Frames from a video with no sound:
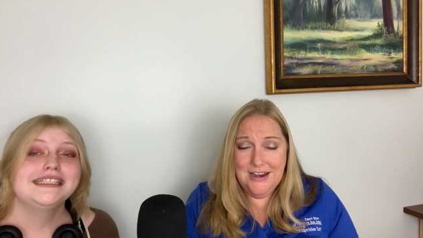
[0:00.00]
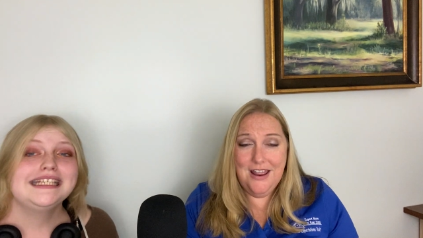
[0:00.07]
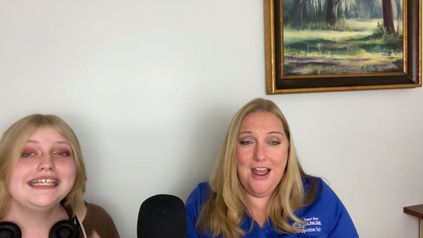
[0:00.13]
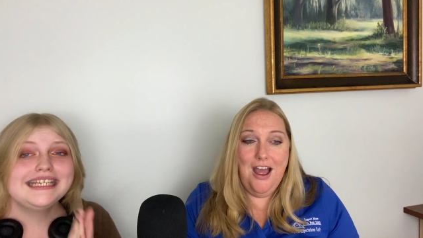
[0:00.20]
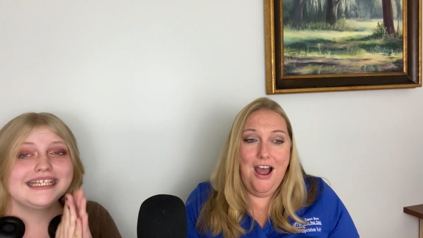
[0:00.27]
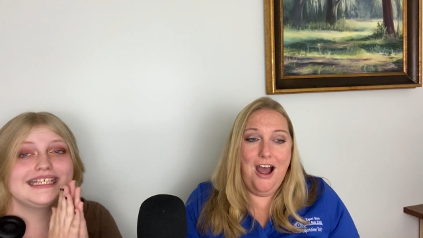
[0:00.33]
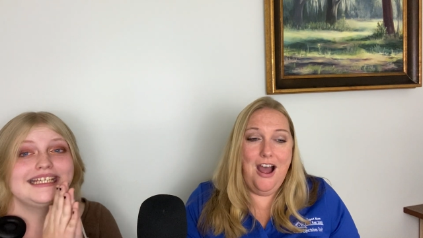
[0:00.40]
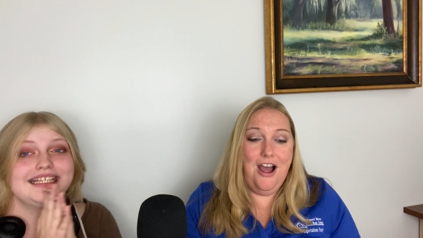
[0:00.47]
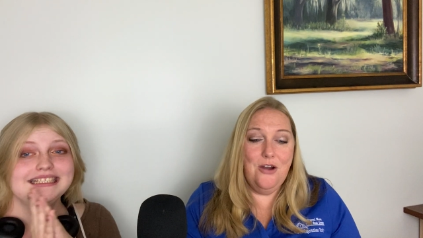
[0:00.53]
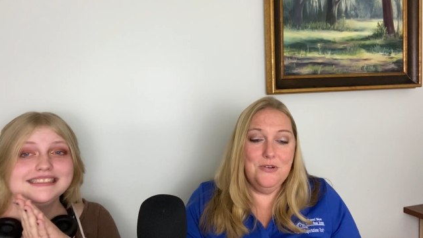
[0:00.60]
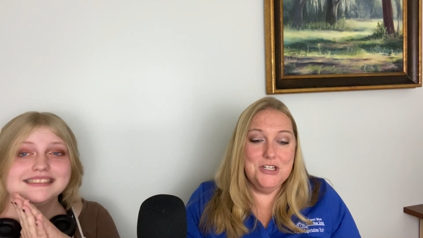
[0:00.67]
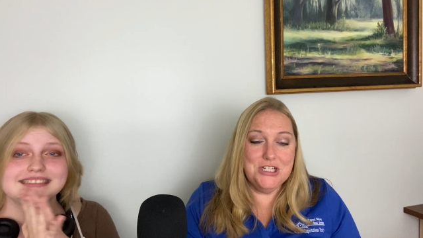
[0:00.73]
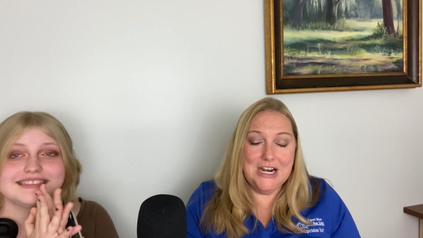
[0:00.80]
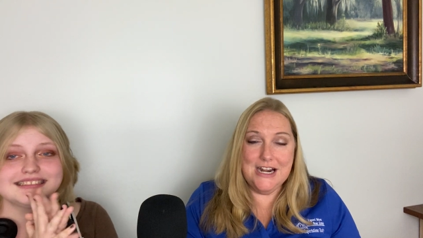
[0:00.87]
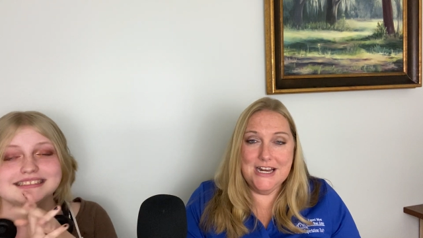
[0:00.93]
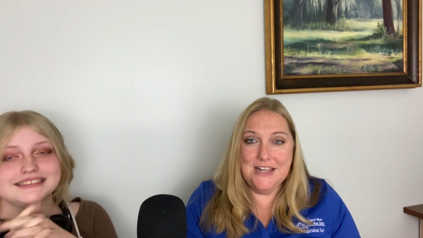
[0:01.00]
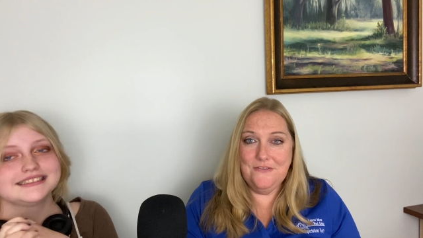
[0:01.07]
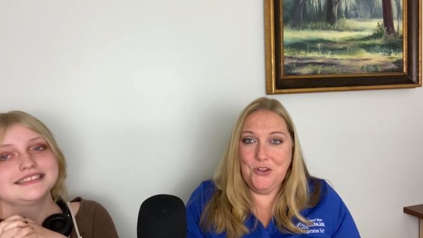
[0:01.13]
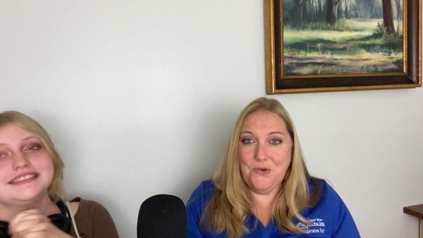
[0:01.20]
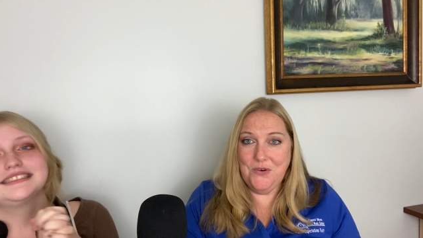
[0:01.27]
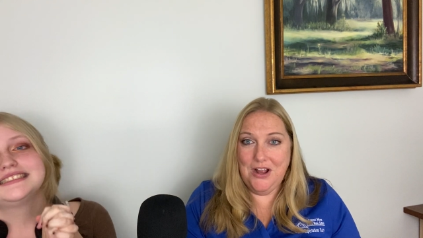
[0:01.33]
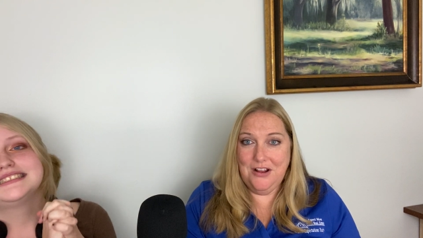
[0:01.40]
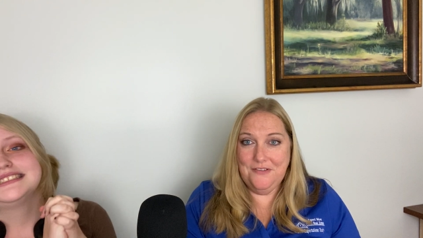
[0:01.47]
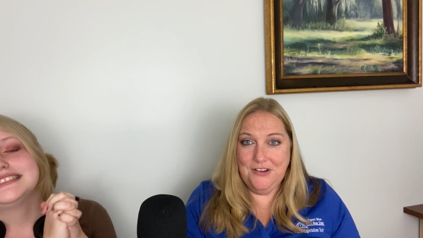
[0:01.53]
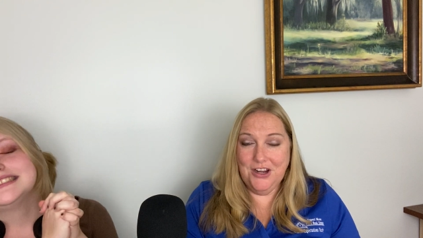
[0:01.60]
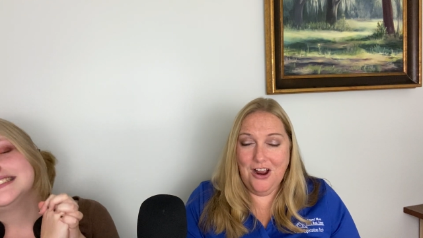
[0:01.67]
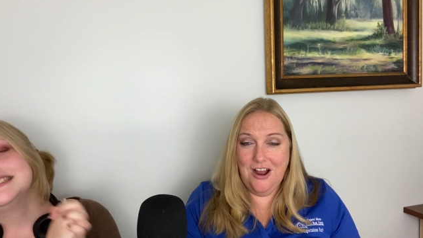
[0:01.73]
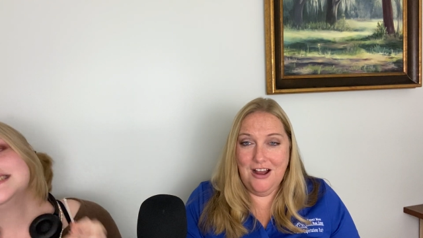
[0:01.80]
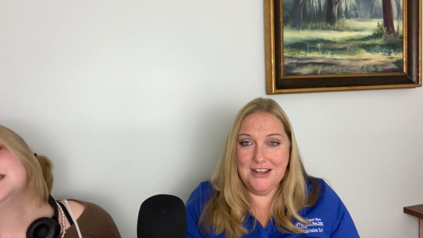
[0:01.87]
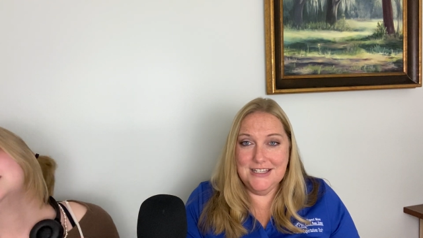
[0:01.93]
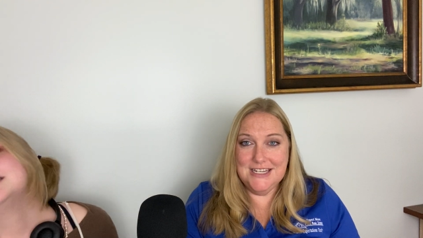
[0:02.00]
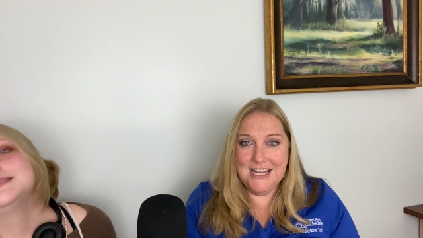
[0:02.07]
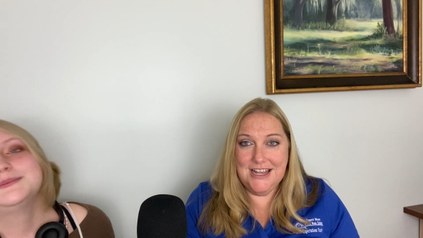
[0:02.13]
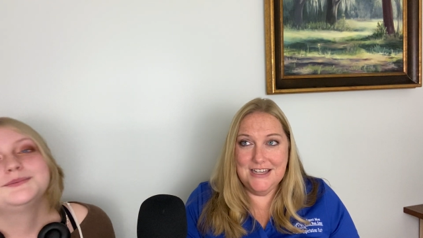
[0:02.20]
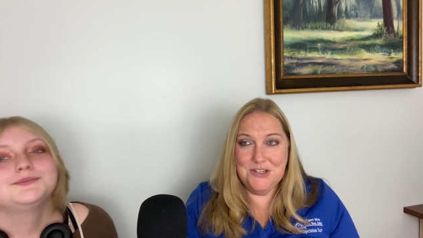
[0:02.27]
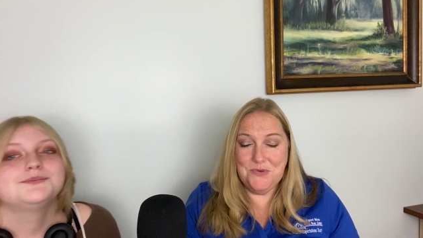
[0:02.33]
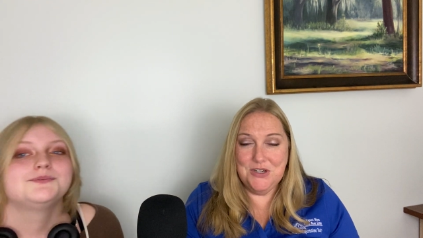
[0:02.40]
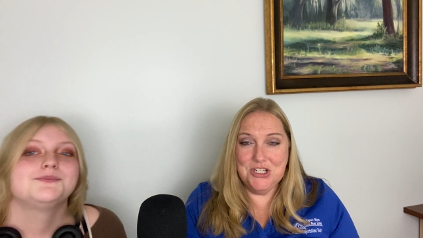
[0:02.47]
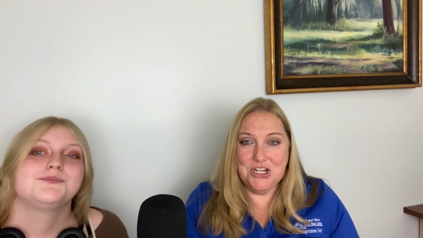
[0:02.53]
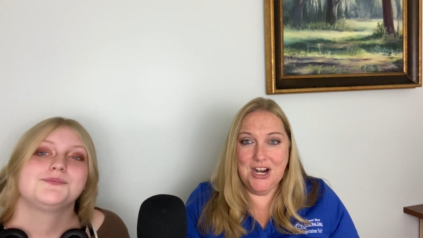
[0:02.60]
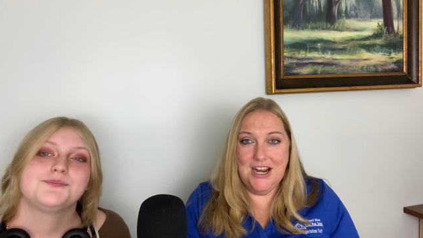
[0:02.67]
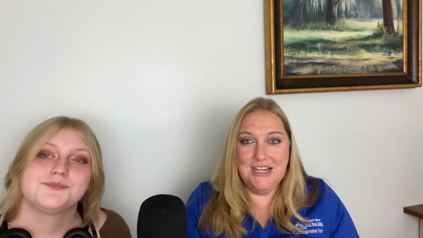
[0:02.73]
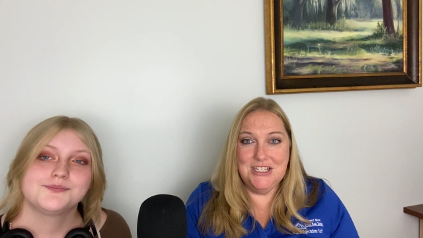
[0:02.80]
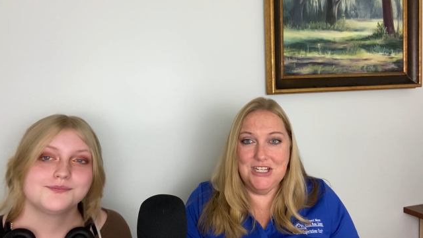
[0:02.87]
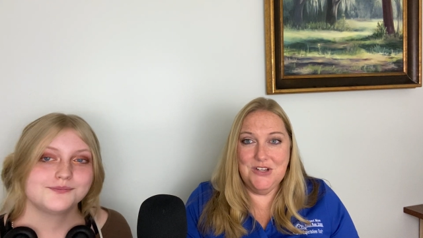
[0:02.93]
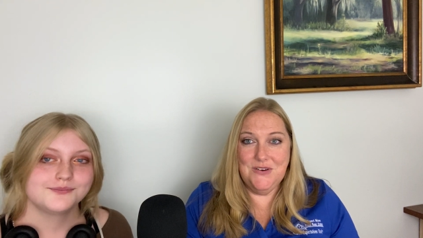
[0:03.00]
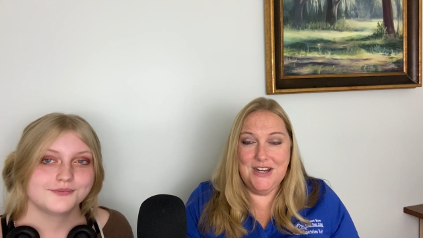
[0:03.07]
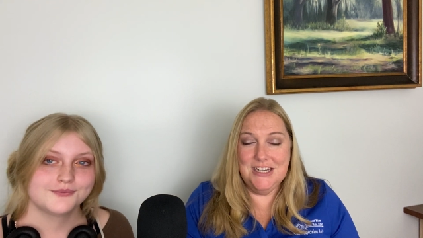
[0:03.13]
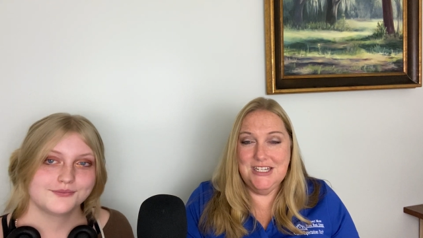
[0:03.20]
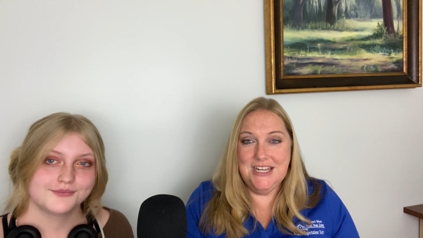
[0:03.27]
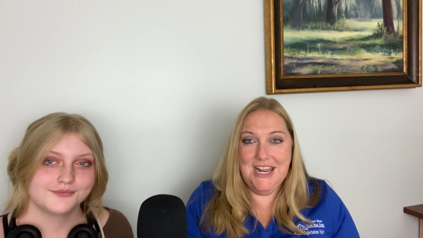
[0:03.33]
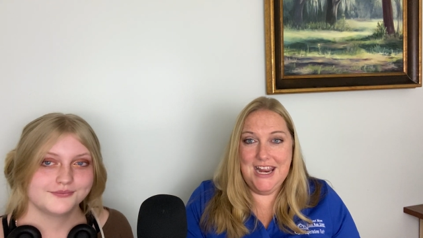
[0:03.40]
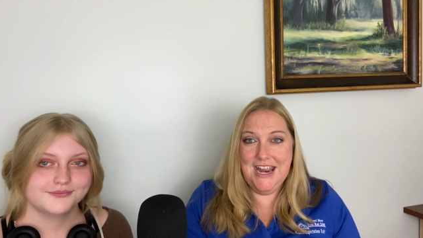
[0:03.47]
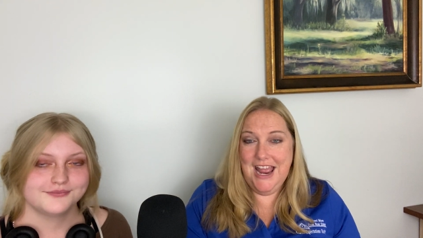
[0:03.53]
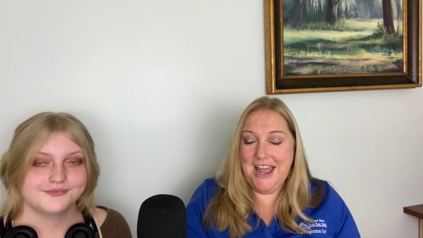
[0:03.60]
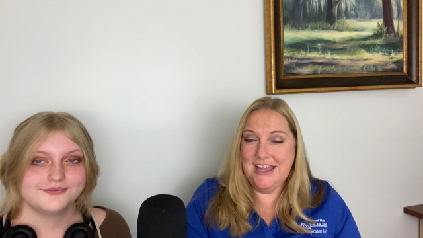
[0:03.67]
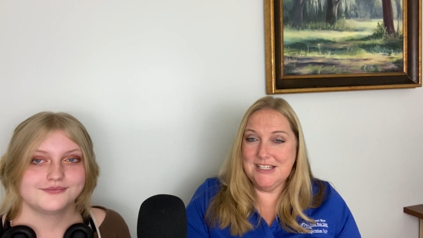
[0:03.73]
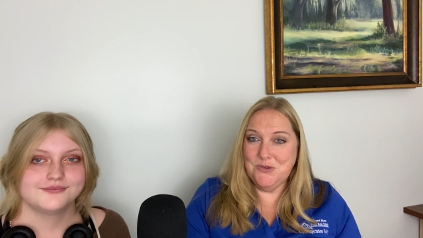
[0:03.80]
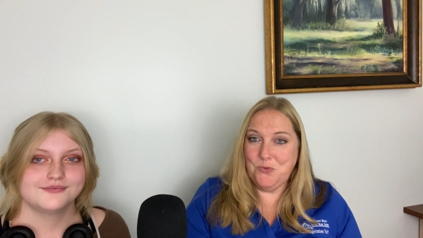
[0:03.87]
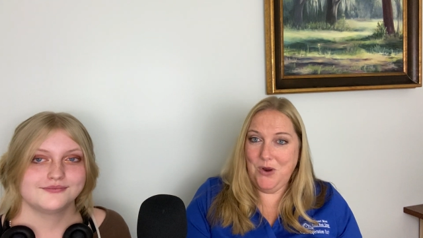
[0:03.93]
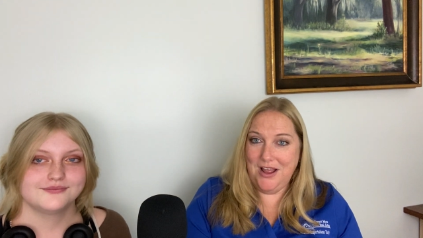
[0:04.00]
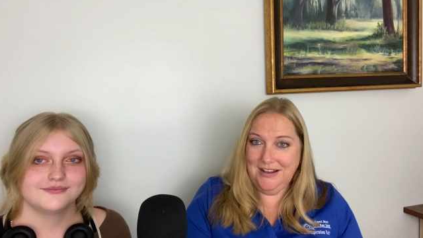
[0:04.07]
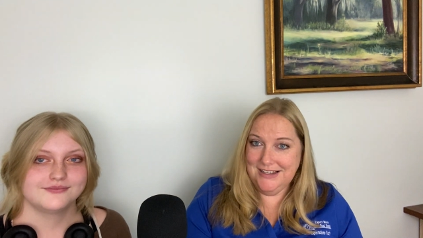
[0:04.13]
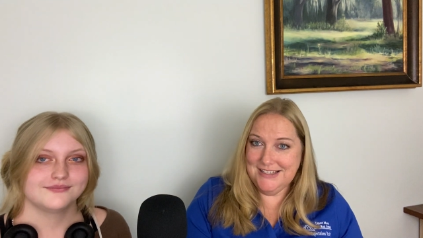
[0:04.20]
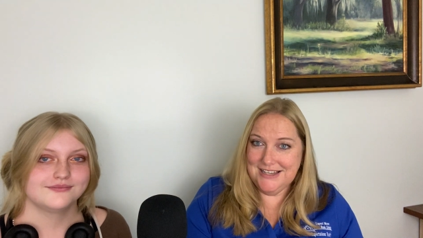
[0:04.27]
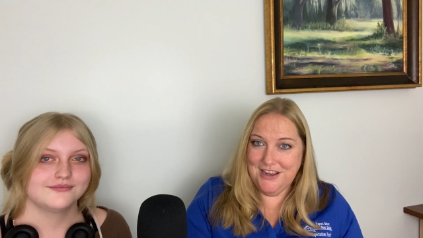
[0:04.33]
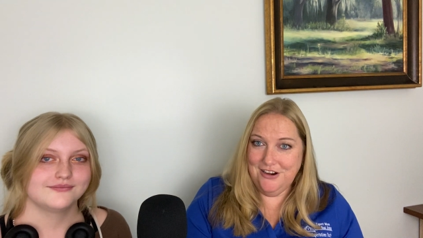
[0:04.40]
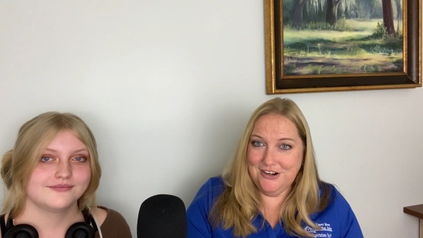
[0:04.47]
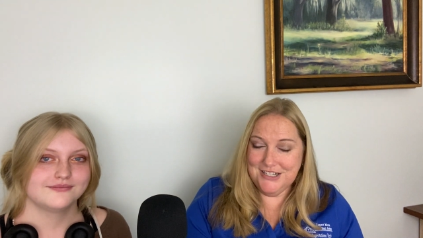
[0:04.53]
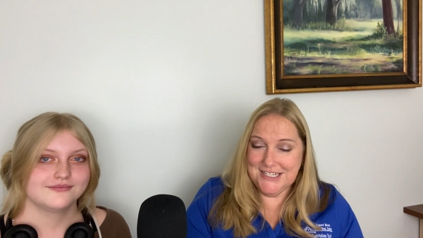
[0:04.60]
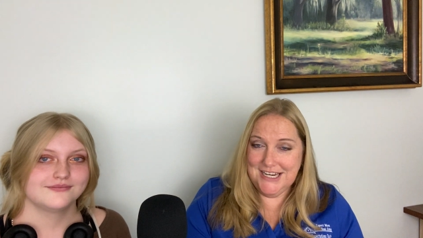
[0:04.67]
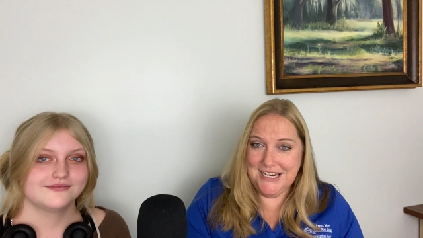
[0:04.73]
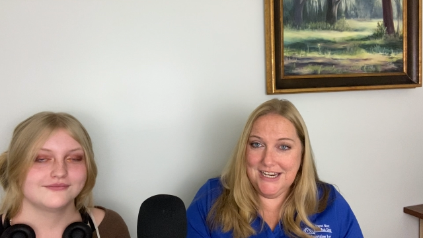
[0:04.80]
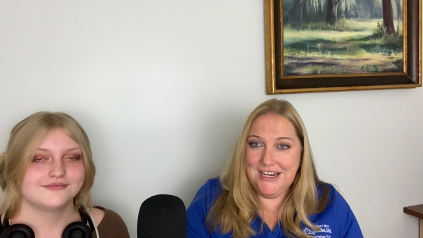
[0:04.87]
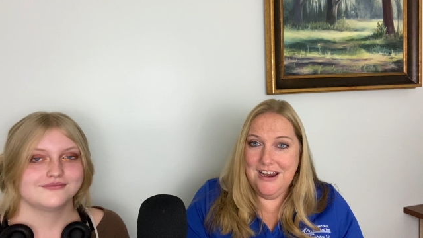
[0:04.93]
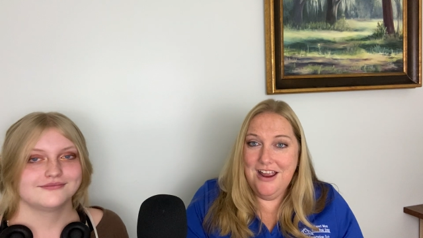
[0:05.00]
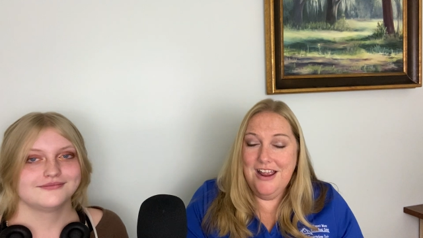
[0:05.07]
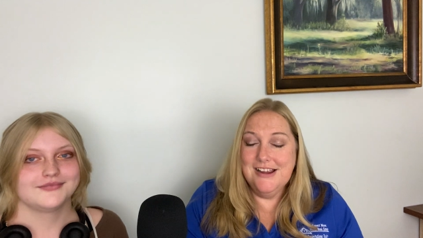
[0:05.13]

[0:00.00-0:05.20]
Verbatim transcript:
Speaker 1: Mm-hmm. Uh, we try to give you relevant content. We try to educate as well as entertain.